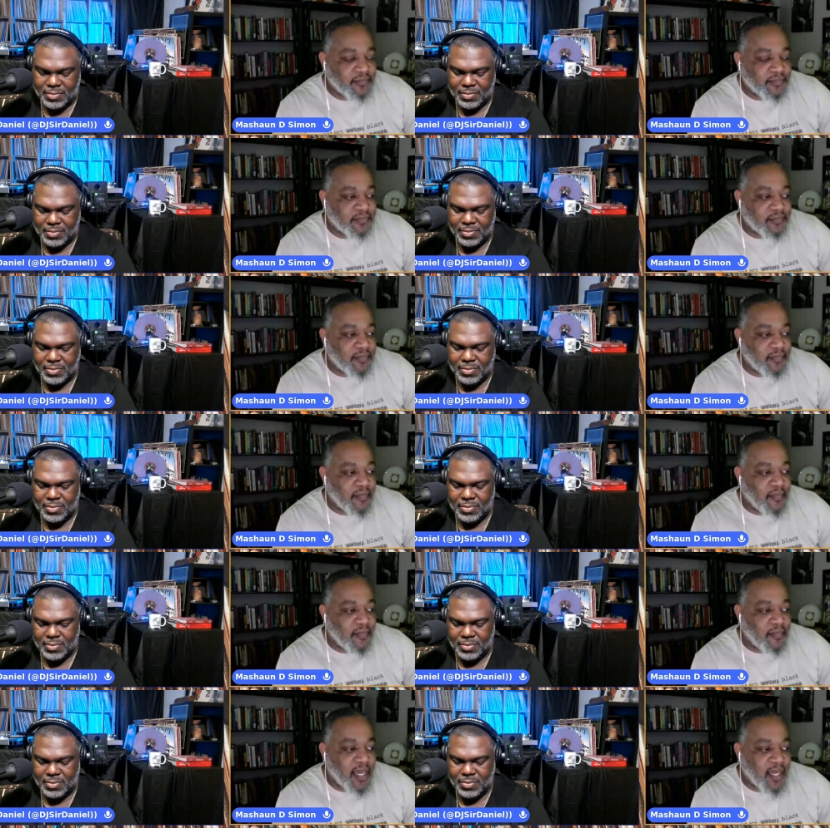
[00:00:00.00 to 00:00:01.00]
Speaker 1: Mm-hmm.
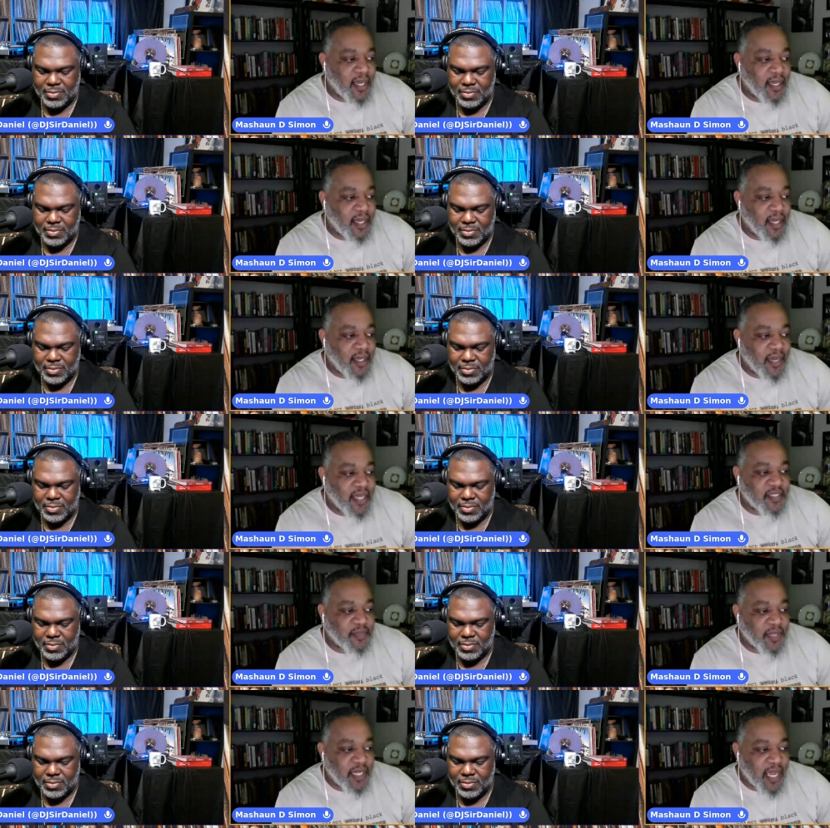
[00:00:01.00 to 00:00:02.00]
my my
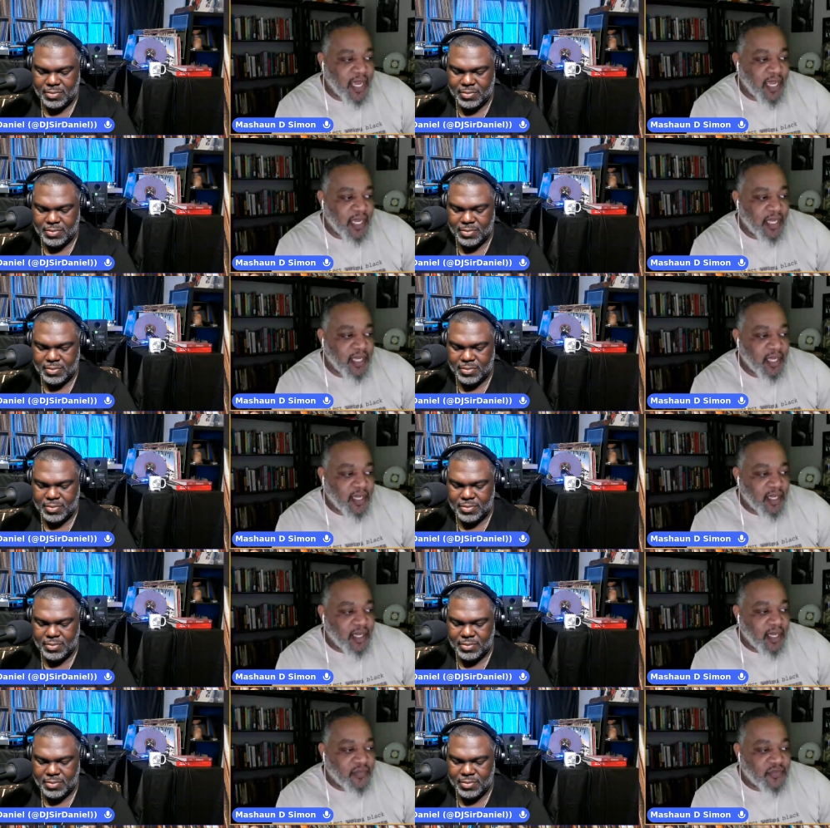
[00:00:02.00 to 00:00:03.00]
husband and I
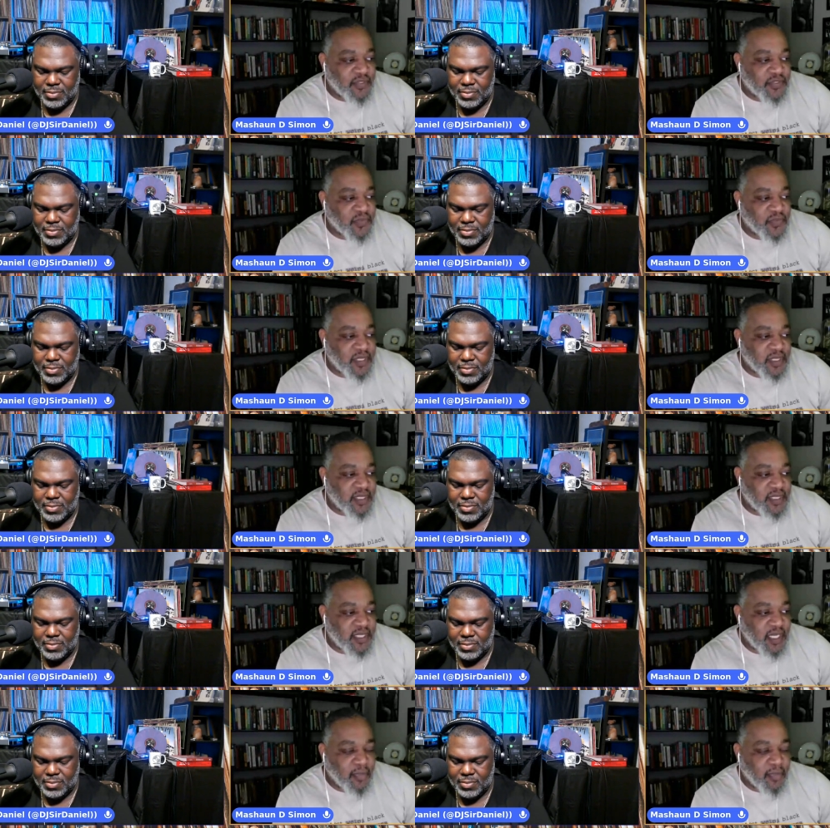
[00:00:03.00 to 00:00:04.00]
have just recently
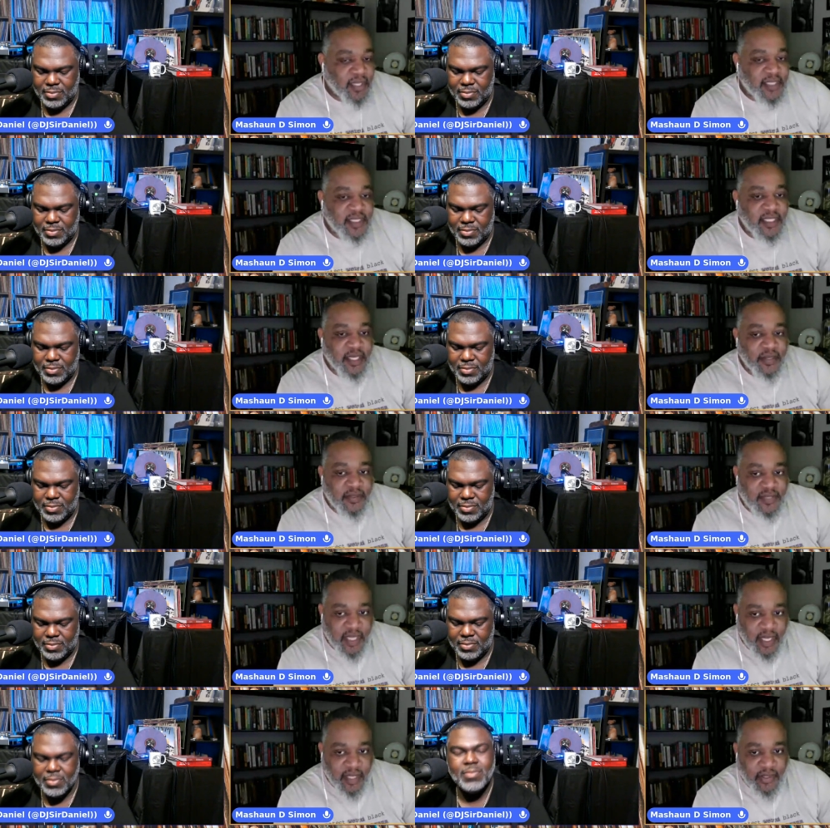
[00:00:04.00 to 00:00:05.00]
celebrated 10 years
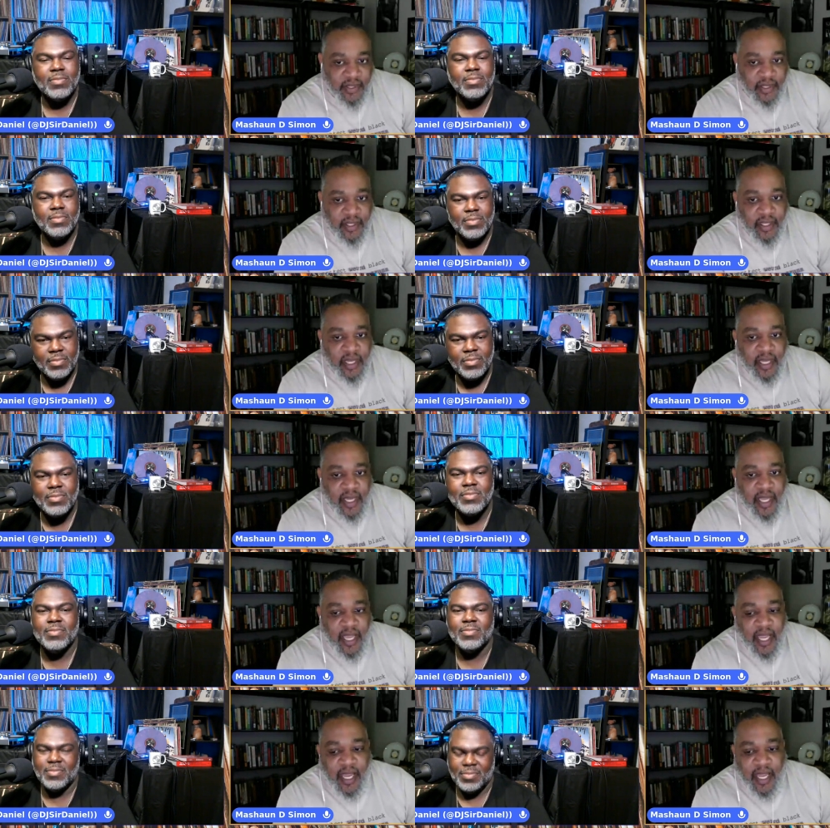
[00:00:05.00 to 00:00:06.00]
together.
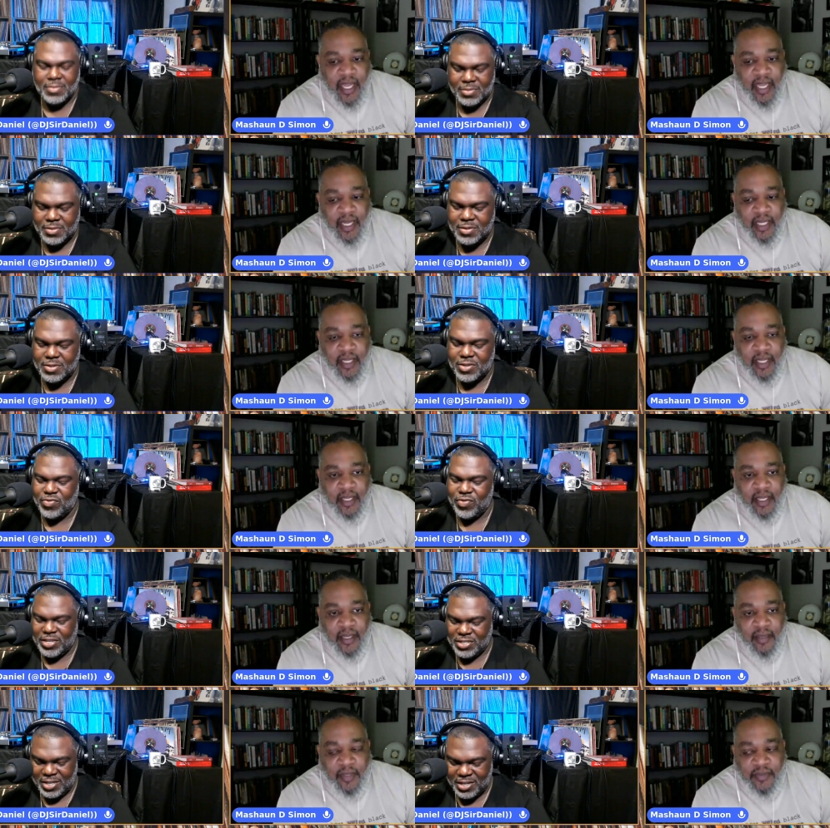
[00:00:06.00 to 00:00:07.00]
And um, there was a
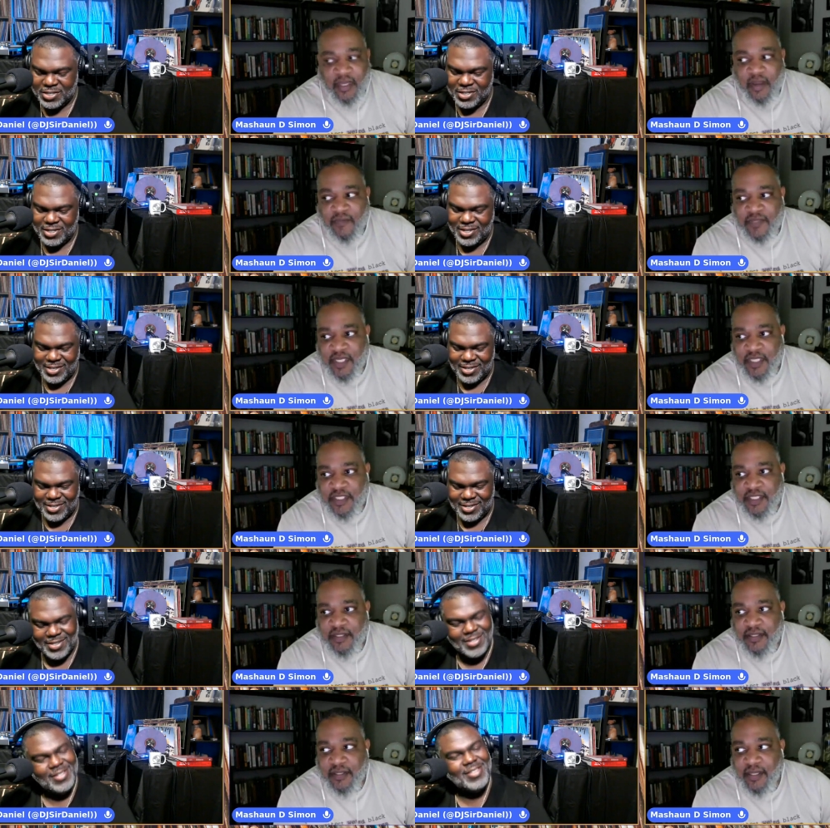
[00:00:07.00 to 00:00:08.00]
congratulations.
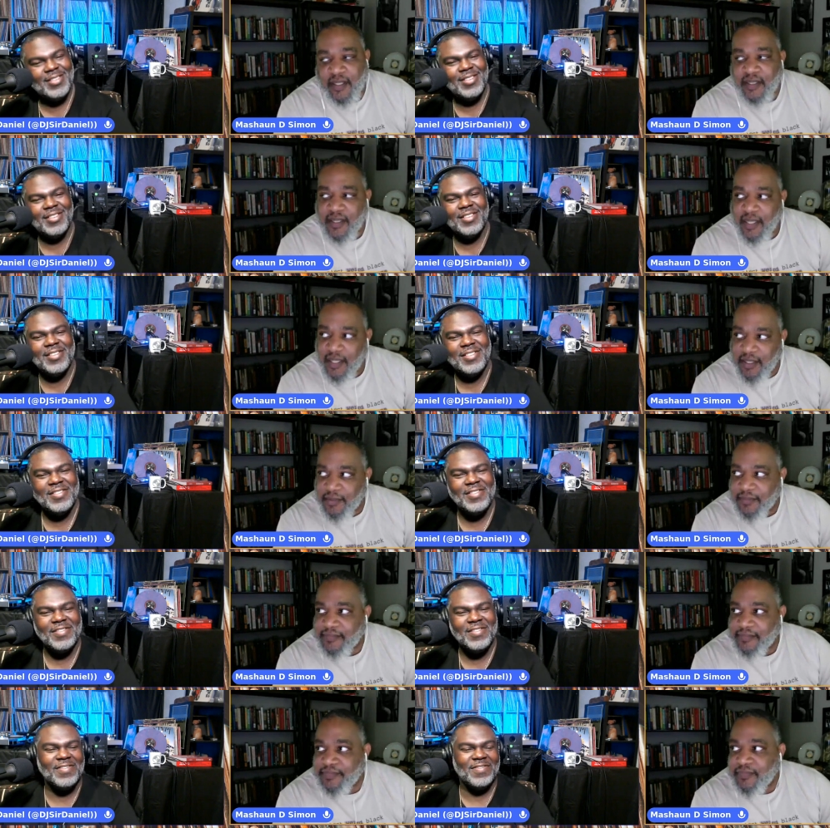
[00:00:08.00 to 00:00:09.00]
conversation. Thank you.
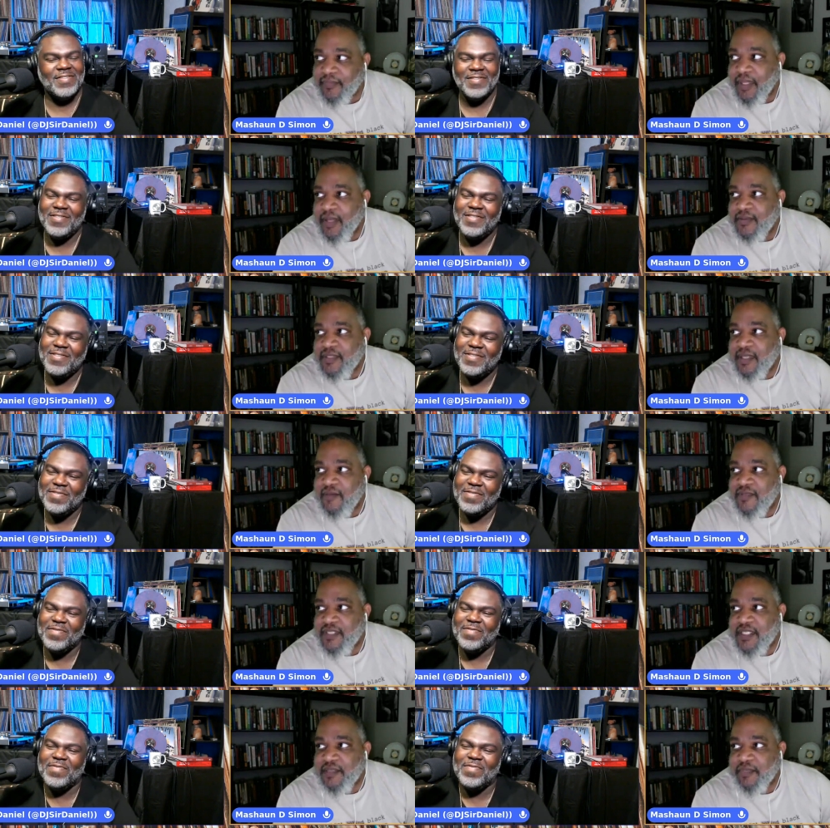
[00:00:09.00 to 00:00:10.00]
There was a
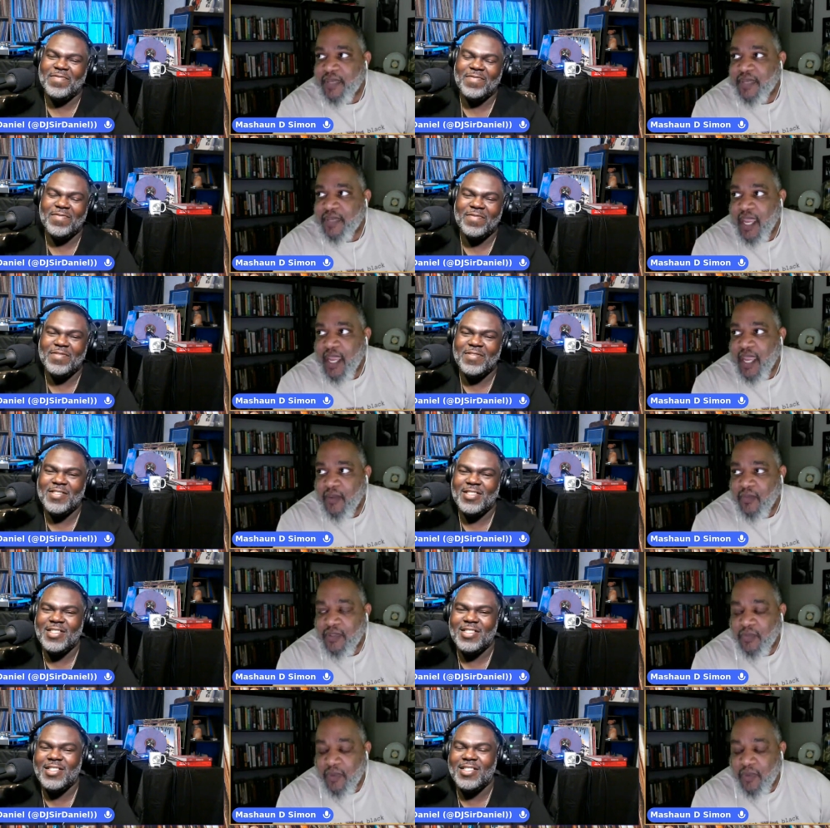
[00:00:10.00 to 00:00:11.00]
conversation being had with
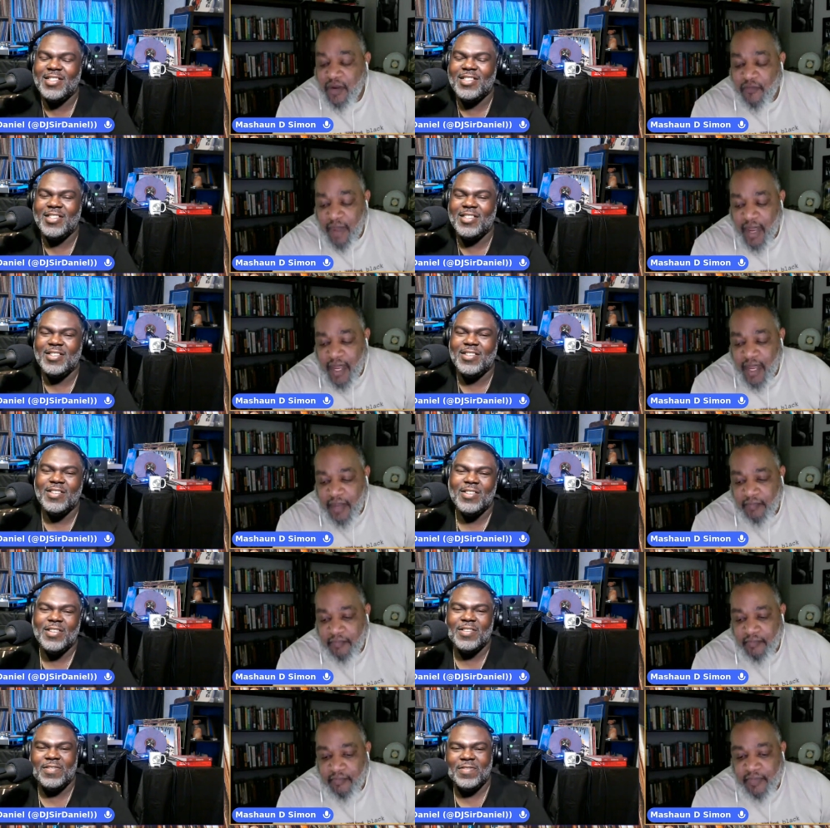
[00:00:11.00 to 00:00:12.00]
one of my
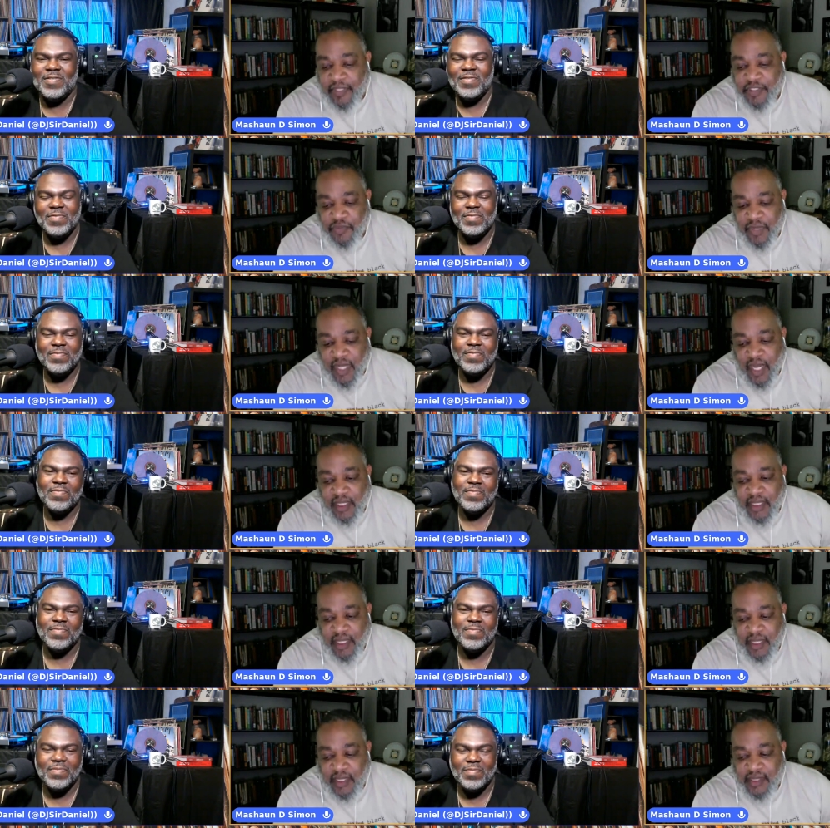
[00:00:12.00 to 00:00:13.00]
ministry
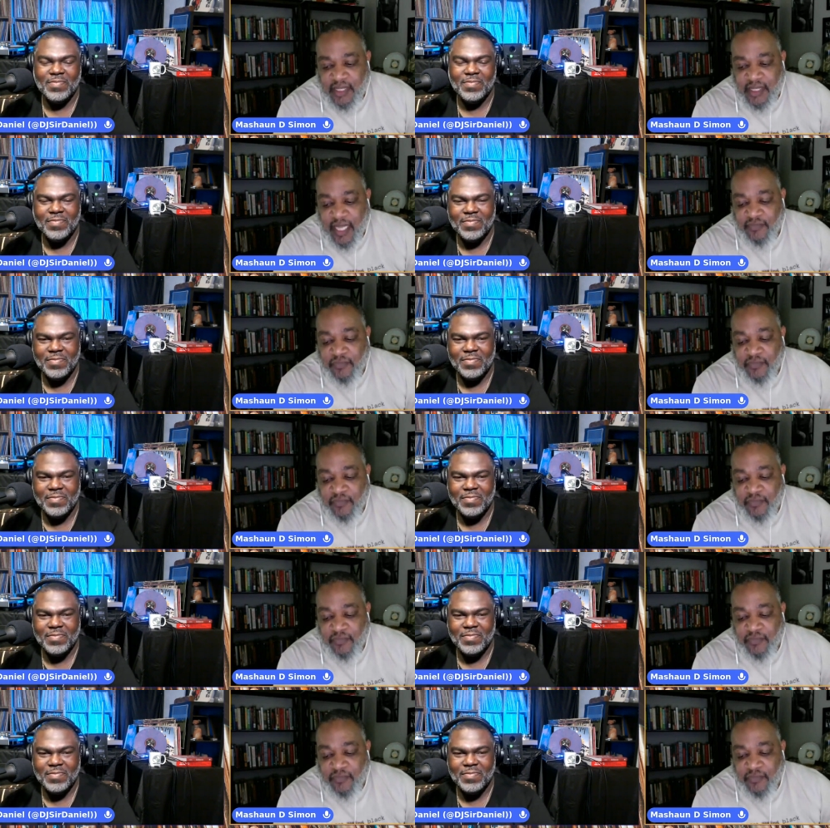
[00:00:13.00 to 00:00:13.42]
colleagues out of